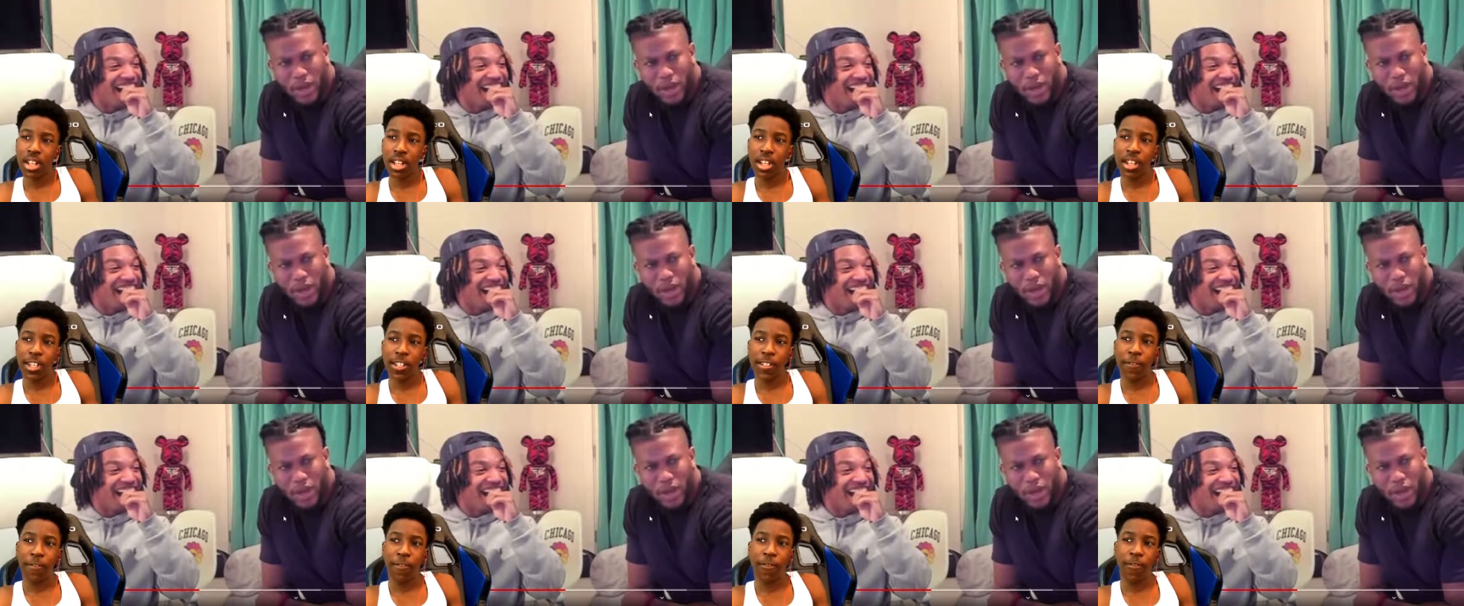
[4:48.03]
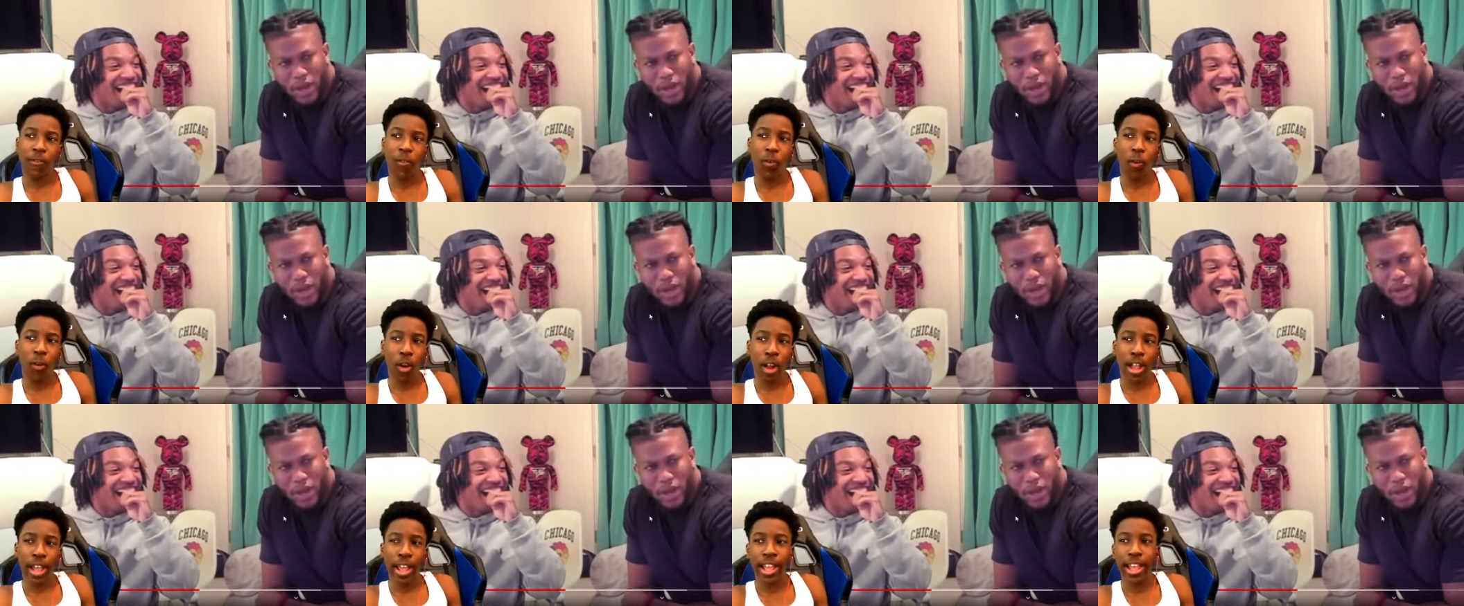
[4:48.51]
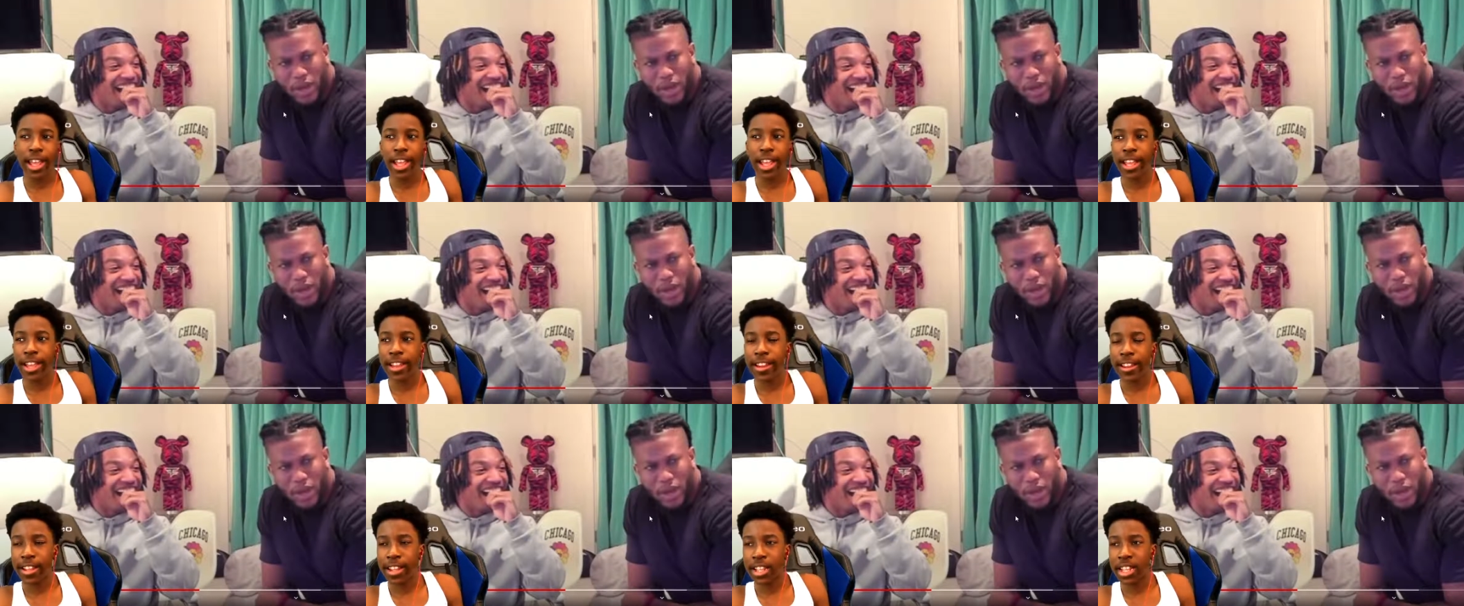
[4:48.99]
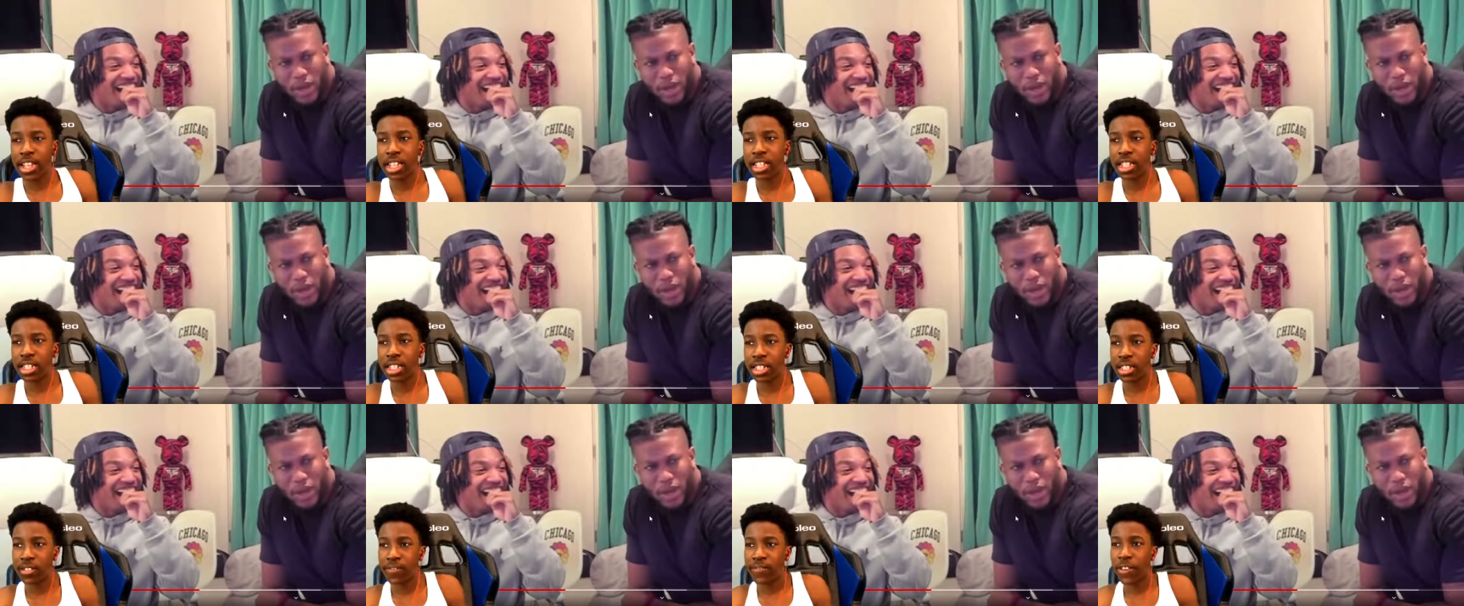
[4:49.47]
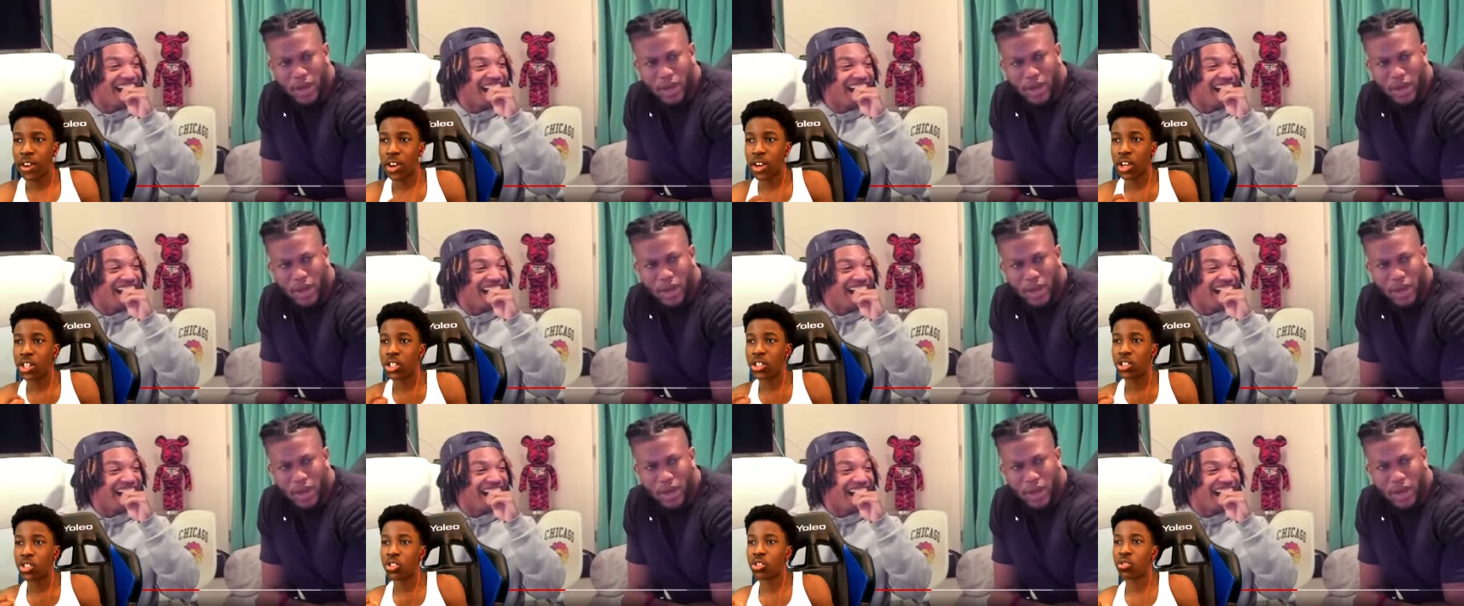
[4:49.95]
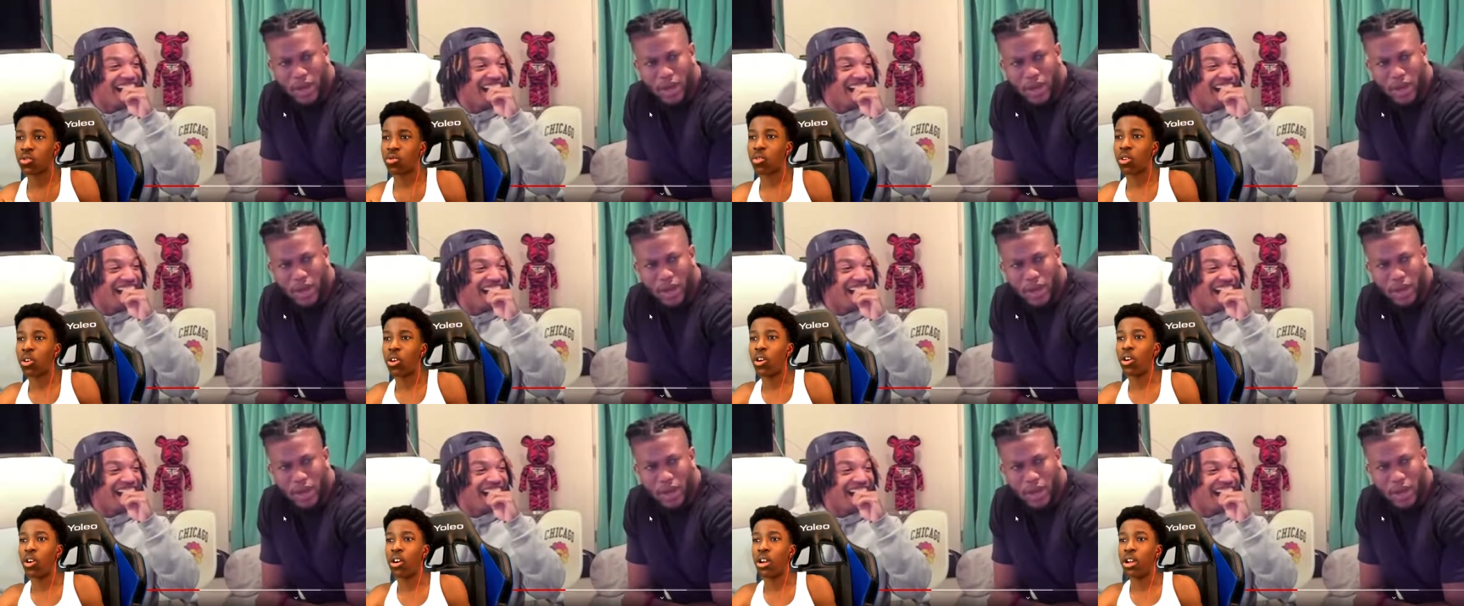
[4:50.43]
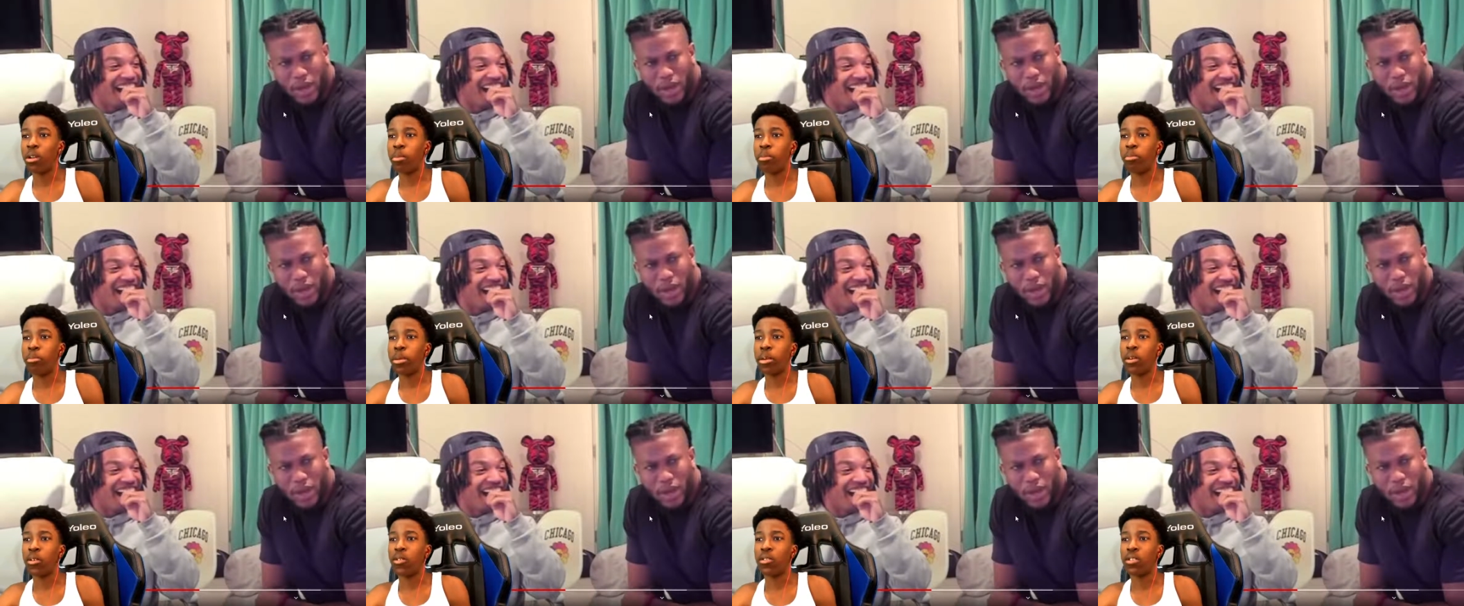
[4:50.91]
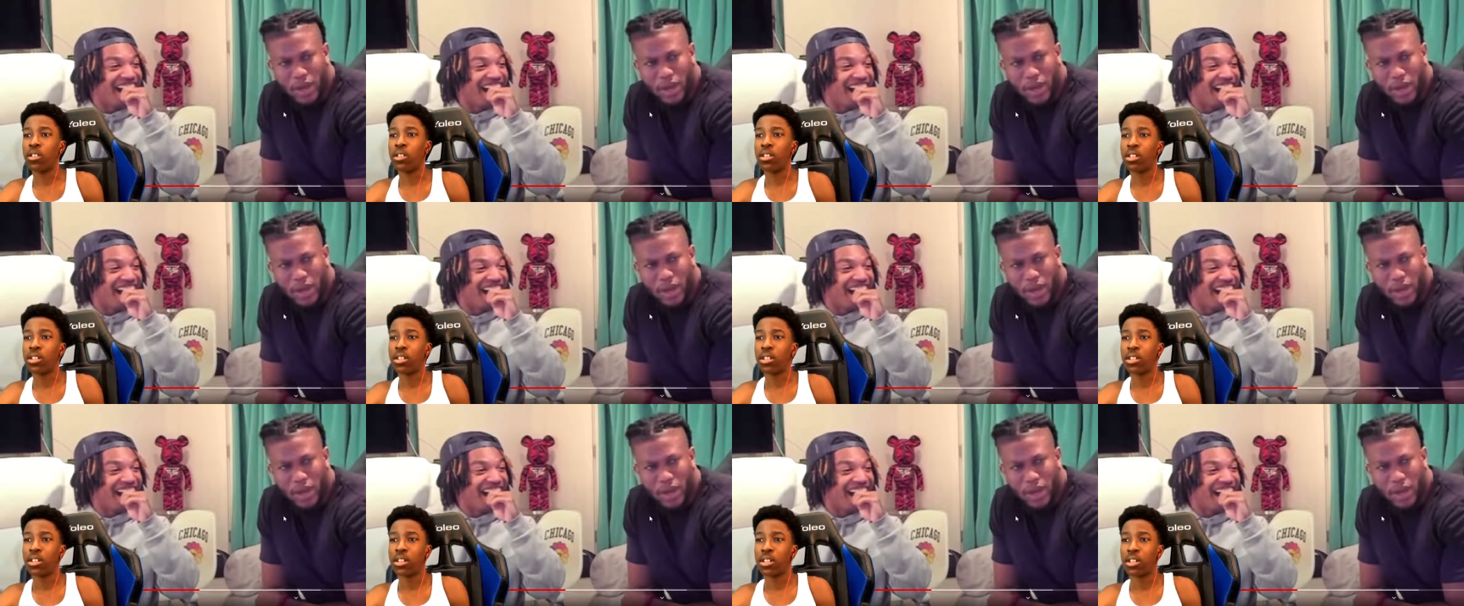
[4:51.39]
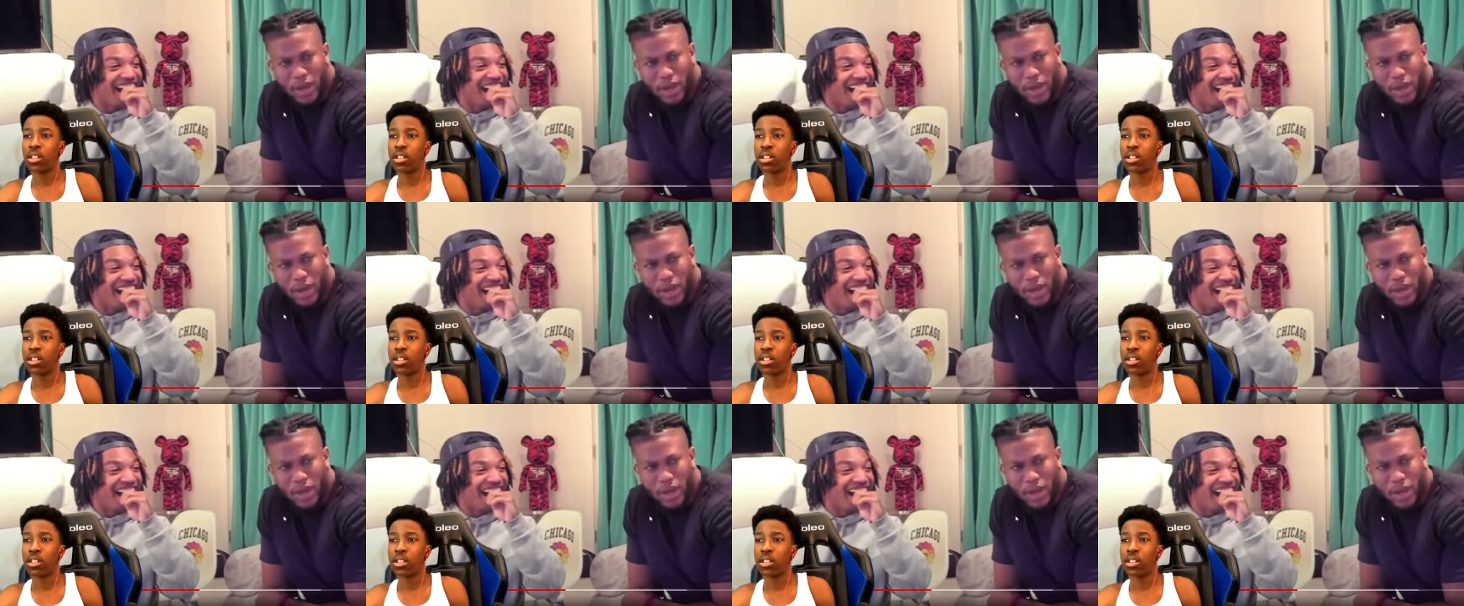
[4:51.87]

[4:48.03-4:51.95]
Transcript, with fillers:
Speaker 1: His forehead is very strong built.